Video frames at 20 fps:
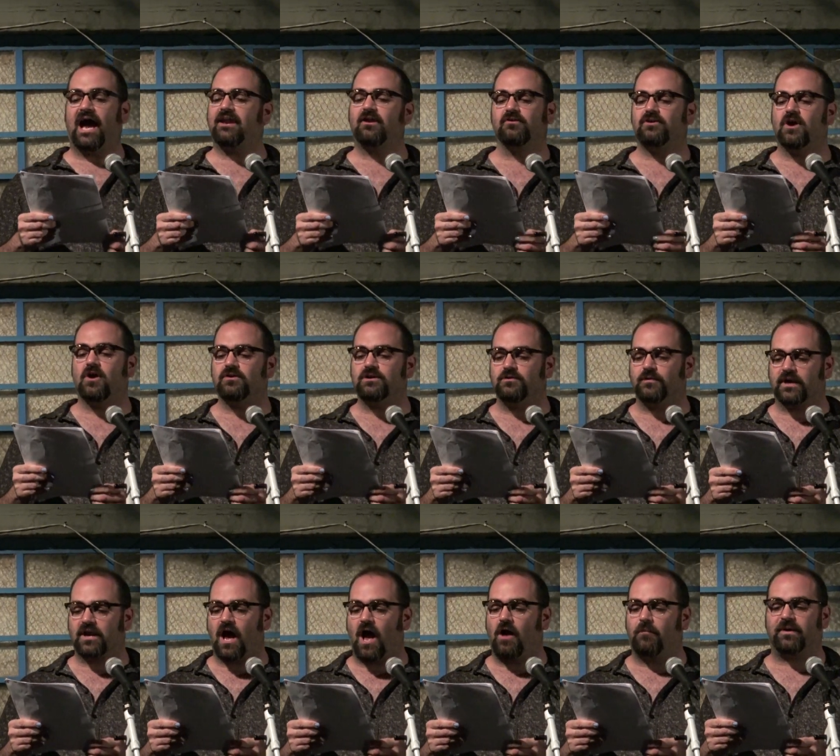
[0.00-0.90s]
I don't know
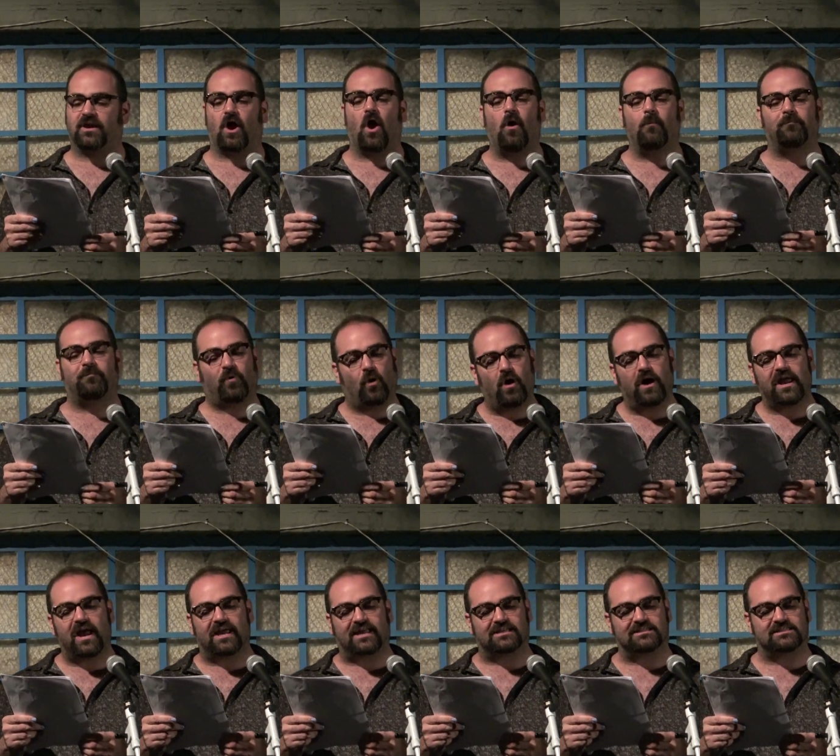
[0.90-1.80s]
you at all, but oh
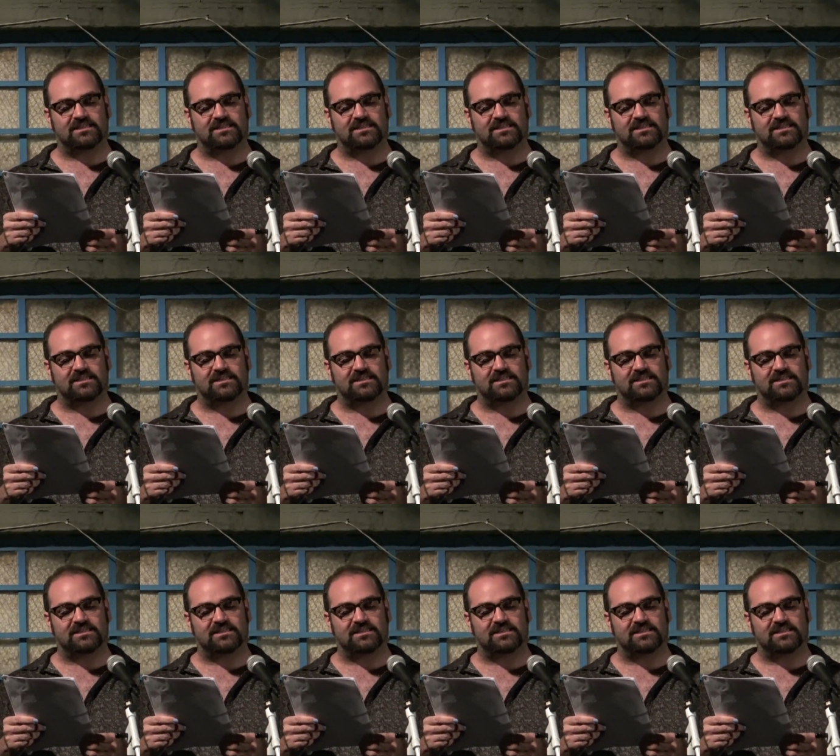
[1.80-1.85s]
boy, I